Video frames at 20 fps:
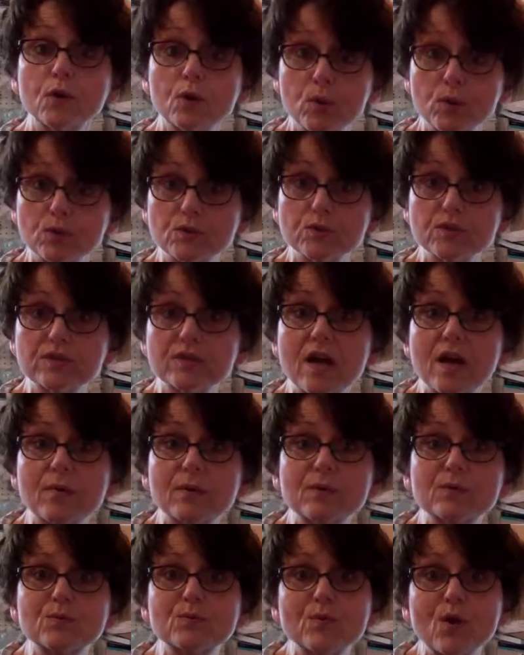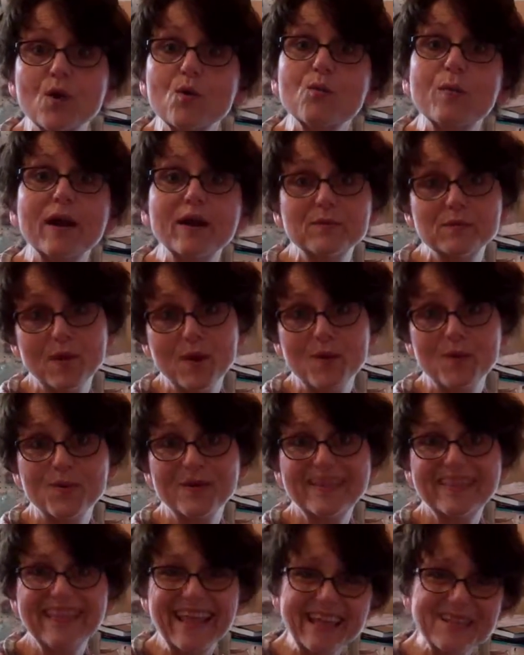Quilters Covered row by row.
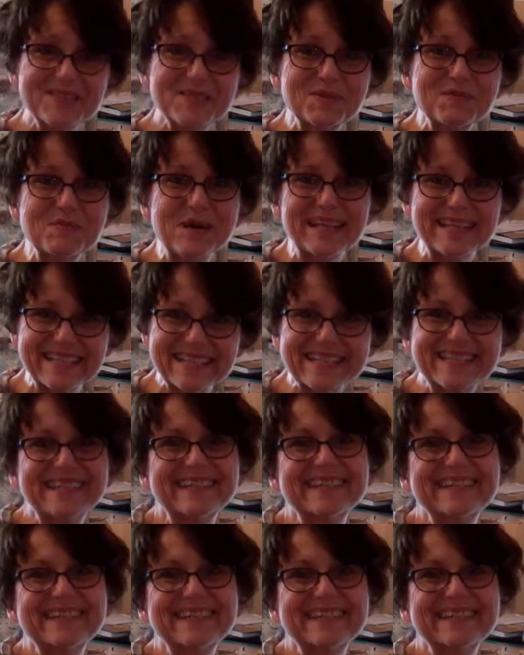Thanks so much.